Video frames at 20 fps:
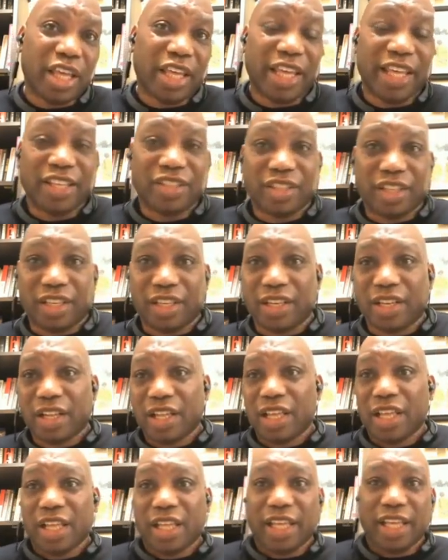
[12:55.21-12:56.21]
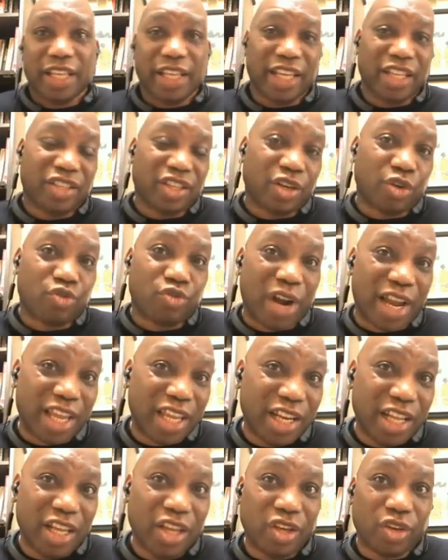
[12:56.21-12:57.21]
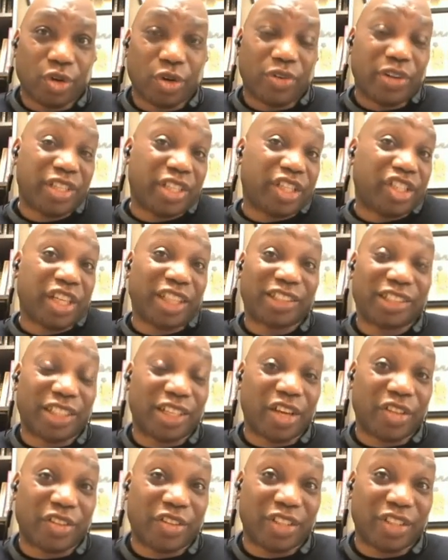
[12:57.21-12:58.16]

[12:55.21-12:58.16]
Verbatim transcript: is it is it a reckoning or is it just another